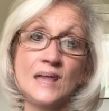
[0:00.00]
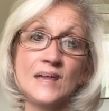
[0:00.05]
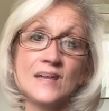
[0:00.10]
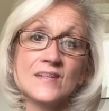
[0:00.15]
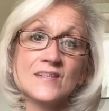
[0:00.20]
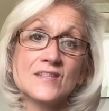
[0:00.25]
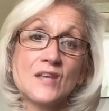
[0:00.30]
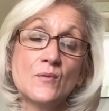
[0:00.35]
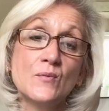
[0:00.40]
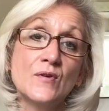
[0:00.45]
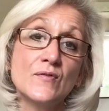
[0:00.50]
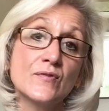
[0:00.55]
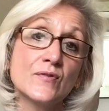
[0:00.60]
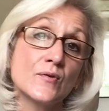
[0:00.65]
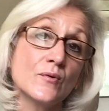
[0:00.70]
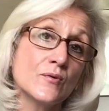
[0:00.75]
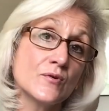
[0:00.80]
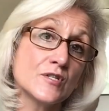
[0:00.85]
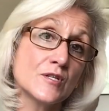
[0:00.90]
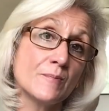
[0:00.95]
So we've
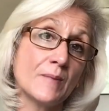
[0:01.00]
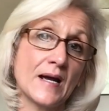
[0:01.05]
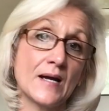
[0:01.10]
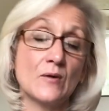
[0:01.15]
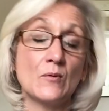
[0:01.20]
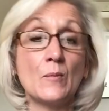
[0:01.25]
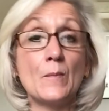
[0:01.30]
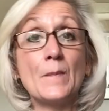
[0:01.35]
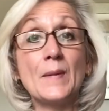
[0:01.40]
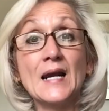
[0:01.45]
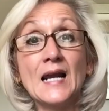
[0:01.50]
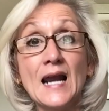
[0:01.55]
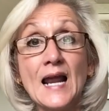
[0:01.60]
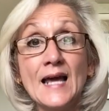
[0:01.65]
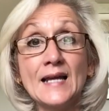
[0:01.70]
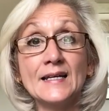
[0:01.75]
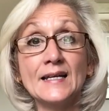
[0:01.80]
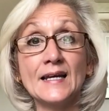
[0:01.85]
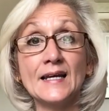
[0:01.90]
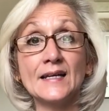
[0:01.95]
thought about
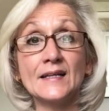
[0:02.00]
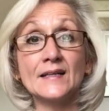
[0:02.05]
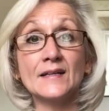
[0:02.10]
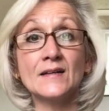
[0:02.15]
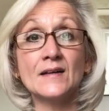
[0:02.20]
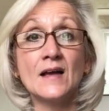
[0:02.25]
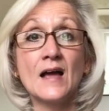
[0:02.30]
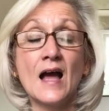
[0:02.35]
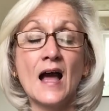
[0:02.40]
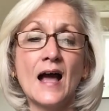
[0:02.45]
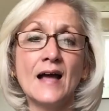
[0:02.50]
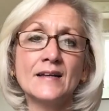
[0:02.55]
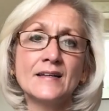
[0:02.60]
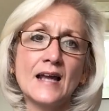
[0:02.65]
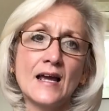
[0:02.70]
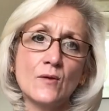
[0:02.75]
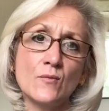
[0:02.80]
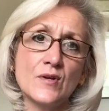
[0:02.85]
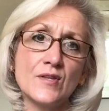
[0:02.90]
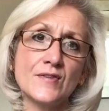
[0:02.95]
planning, and
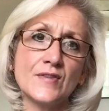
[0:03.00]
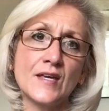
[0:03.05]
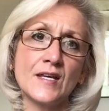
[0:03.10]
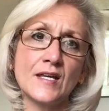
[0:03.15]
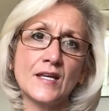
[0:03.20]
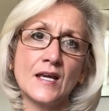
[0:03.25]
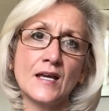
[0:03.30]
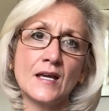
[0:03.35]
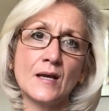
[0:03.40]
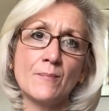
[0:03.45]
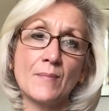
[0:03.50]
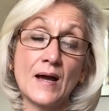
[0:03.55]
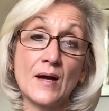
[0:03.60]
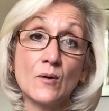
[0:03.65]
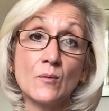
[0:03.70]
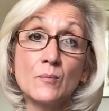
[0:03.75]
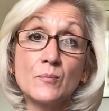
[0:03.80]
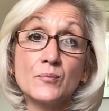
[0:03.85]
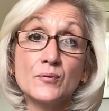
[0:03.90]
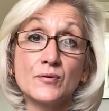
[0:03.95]
now we're thinking
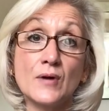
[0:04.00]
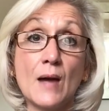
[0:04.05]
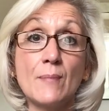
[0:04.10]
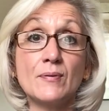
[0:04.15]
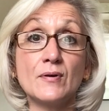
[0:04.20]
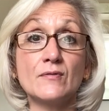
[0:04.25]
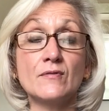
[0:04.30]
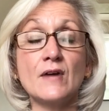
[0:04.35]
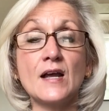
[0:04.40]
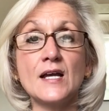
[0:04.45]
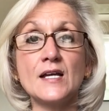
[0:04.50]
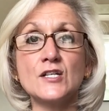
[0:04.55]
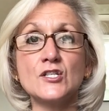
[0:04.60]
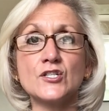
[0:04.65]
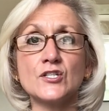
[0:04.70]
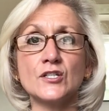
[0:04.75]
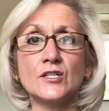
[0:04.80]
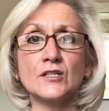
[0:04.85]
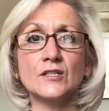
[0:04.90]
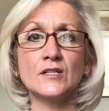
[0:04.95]
about
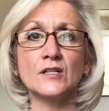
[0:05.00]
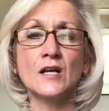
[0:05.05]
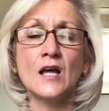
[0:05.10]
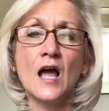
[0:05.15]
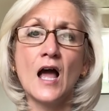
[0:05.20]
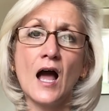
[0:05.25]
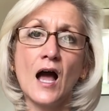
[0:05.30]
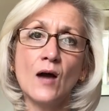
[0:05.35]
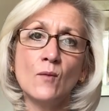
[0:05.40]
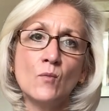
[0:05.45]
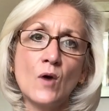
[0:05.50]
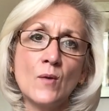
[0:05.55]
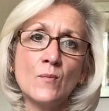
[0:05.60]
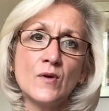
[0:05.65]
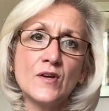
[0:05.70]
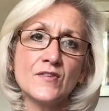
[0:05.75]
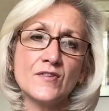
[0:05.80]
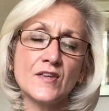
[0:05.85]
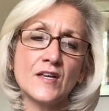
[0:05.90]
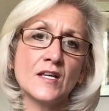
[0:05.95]
preparation. And when we're
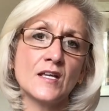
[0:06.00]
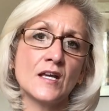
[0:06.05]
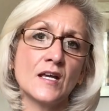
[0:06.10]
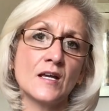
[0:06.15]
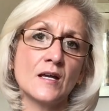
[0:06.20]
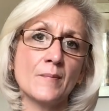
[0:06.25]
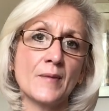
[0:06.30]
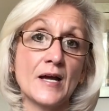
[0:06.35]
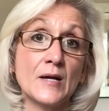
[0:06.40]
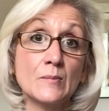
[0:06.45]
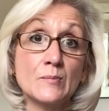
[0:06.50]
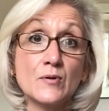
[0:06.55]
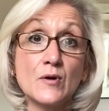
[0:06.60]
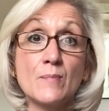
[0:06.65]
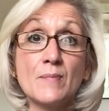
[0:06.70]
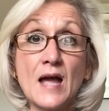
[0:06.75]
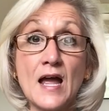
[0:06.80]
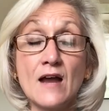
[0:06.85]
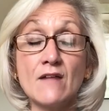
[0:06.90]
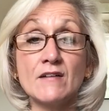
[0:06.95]
thinking about
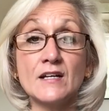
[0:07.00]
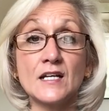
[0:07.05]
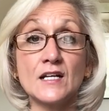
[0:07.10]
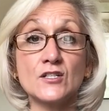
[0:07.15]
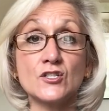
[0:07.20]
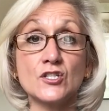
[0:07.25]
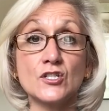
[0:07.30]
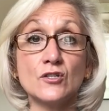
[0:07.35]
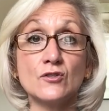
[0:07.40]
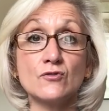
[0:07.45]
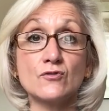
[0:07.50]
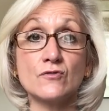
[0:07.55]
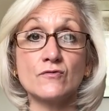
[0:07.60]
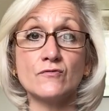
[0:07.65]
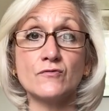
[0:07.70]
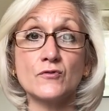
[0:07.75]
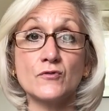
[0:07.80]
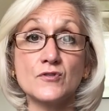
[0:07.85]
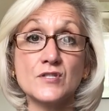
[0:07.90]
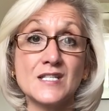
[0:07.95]
preparing our children
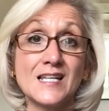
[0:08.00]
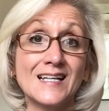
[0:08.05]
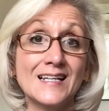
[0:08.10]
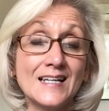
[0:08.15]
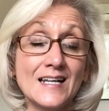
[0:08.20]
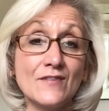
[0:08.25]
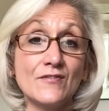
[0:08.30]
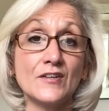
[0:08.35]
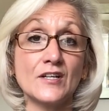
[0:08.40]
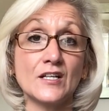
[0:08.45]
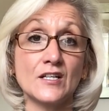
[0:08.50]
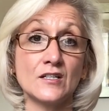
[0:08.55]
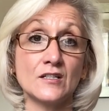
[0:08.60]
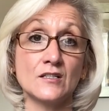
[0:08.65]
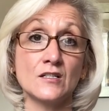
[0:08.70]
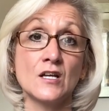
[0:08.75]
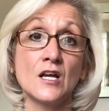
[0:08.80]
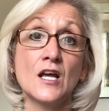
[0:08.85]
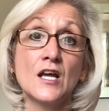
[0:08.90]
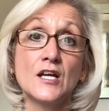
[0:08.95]
for significant
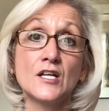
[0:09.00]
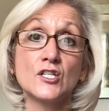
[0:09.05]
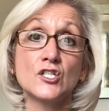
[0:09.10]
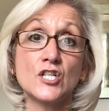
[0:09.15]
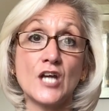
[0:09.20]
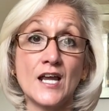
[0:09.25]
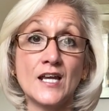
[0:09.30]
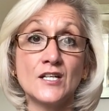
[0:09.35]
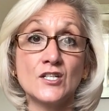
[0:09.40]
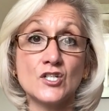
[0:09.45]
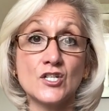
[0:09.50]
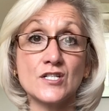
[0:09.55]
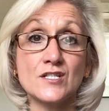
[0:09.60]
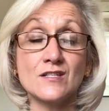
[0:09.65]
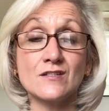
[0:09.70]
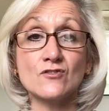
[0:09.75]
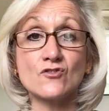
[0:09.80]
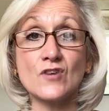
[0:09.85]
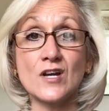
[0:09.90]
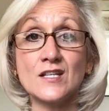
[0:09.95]
changes
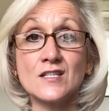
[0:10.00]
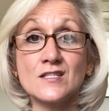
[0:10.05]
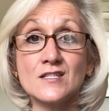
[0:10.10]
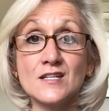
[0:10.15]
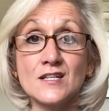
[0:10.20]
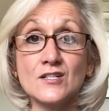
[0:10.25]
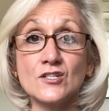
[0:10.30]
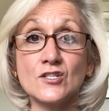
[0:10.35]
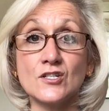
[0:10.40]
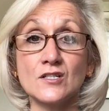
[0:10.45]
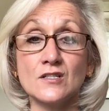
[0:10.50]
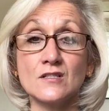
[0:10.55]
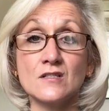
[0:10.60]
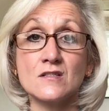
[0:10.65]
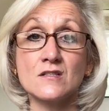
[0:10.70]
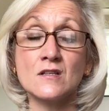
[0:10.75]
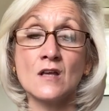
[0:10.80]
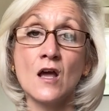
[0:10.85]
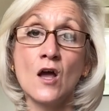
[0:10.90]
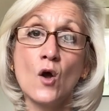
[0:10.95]
and
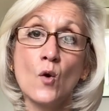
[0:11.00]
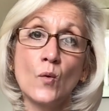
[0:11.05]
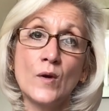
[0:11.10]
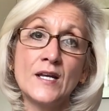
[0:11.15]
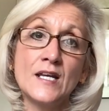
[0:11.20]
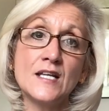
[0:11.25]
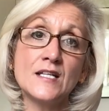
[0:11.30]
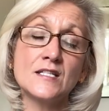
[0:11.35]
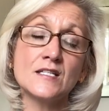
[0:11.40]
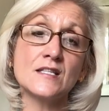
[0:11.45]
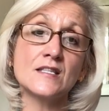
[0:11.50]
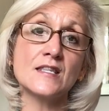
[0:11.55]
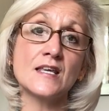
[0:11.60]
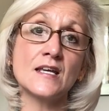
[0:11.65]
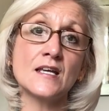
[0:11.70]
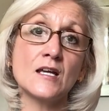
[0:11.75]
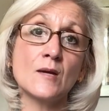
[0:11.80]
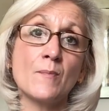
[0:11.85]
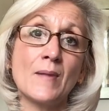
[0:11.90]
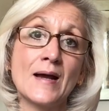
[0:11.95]
transitions, we need to
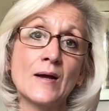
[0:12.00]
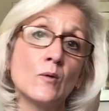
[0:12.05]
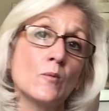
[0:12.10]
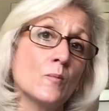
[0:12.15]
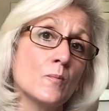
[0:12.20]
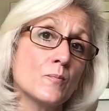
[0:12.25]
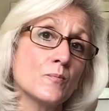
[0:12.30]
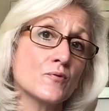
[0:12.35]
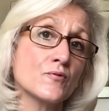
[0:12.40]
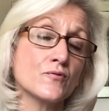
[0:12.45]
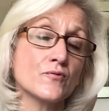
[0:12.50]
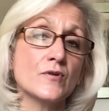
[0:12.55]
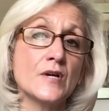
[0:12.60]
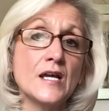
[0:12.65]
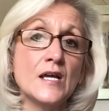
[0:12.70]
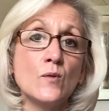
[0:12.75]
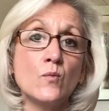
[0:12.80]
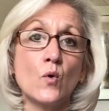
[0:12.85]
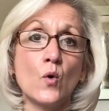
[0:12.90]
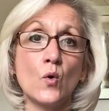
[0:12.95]
think about
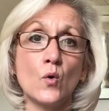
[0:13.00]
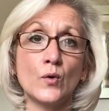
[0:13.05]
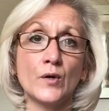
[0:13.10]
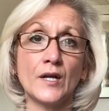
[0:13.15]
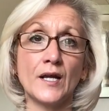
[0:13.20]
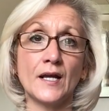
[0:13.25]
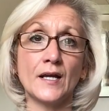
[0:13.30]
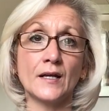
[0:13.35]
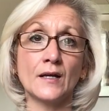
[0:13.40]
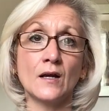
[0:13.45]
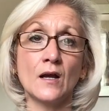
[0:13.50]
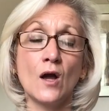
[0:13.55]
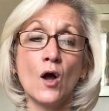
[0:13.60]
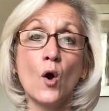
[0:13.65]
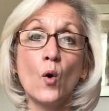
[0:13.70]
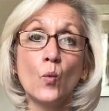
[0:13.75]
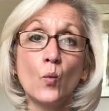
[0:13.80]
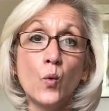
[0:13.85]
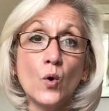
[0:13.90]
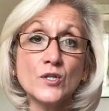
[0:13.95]
pre-warning.
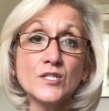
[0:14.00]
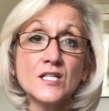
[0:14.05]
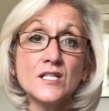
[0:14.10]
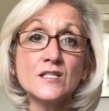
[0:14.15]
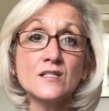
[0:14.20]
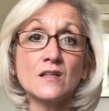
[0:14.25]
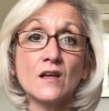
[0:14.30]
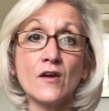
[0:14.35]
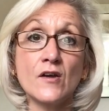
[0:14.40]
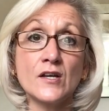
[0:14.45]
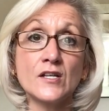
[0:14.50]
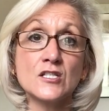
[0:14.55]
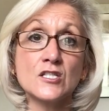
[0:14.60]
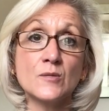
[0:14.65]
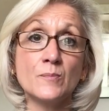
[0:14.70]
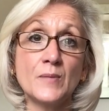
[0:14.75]
What is going to